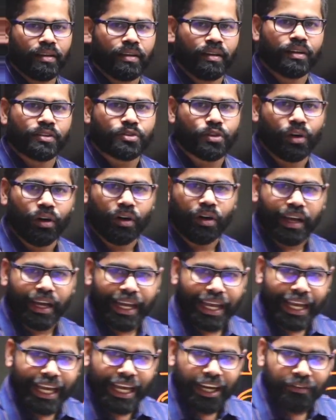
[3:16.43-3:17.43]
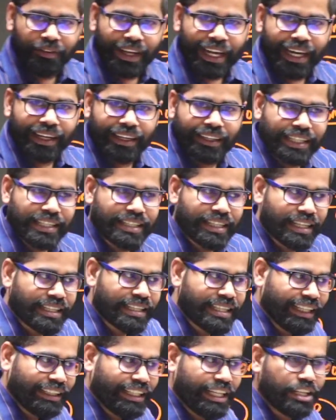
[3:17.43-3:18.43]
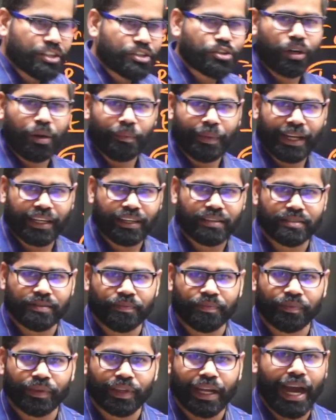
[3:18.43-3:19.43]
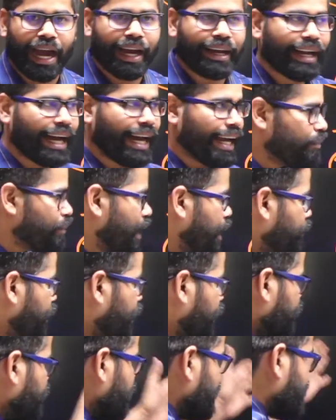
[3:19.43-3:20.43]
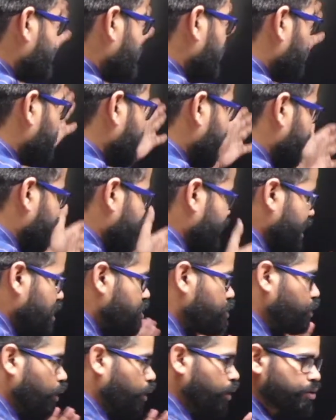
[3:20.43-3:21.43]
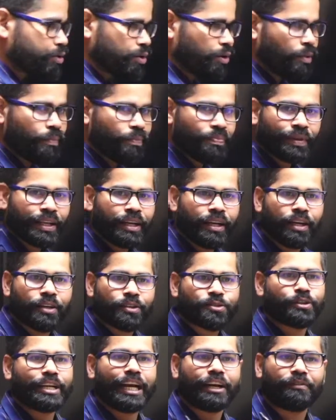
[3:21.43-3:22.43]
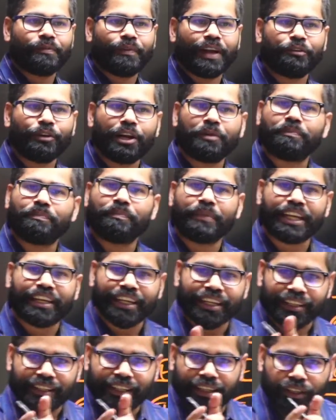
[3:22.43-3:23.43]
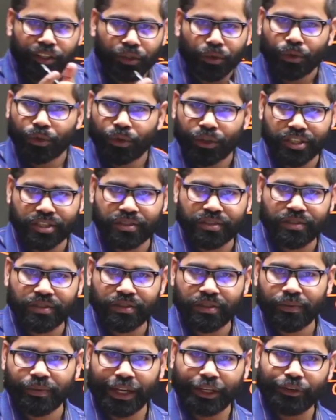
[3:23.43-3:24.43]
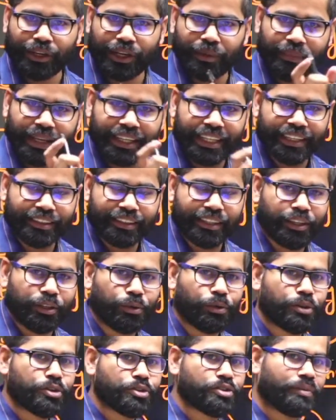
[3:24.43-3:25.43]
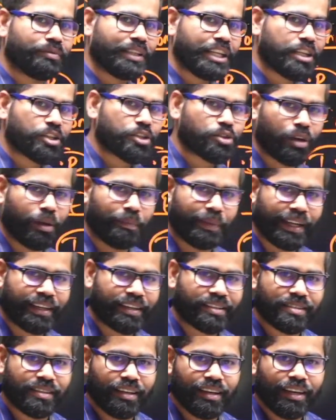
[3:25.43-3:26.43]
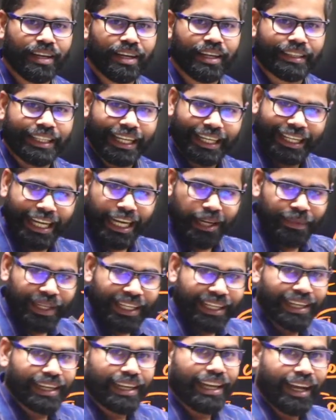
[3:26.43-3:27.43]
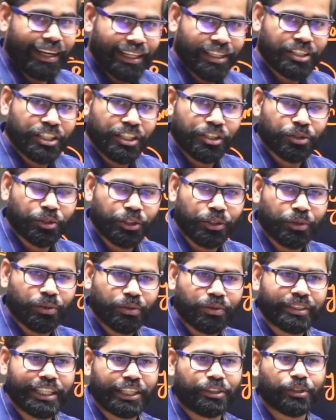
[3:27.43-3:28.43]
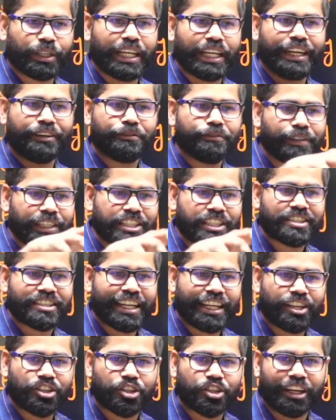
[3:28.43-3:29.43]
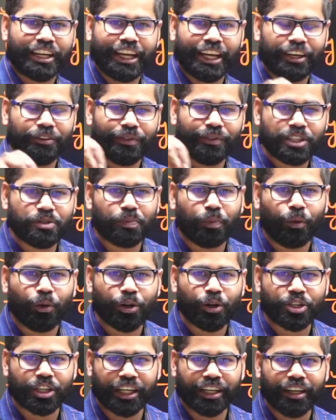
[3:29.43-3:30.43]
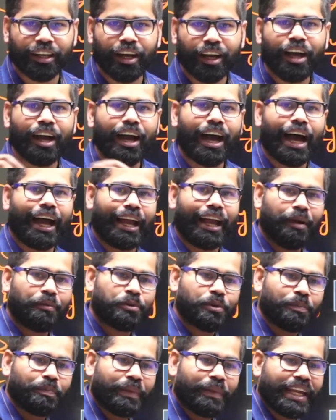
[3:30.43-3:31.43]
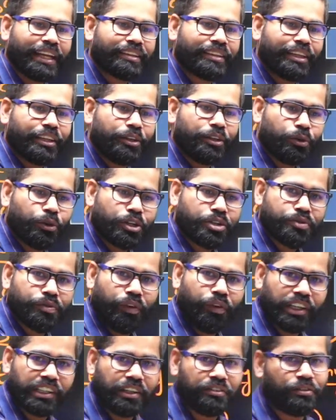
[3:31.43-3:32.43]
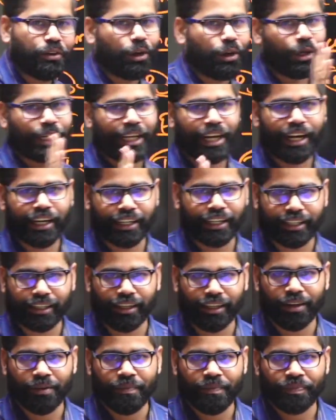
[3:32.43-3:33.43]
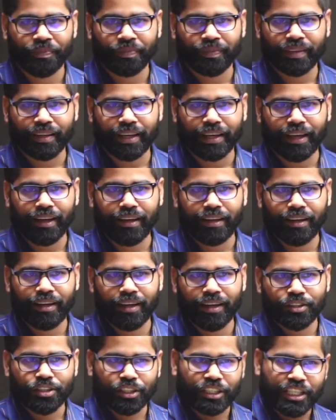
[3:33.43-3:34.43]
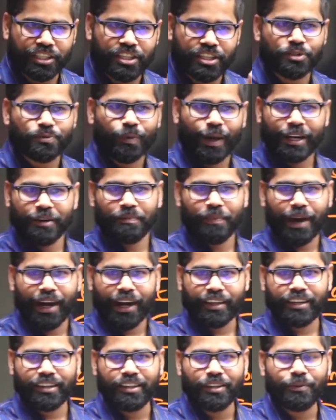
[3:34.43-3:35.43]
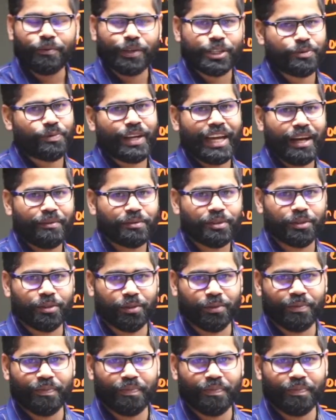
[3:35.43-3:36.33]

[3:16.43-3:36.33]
So here we are discussing these topics and I am giving you the subject list also, so that when you are making the notes, of these topics, there can be clarity to you that okay, in which section, in which portion I have to make the notes for the following article. Okay. So this is one part which we have to do.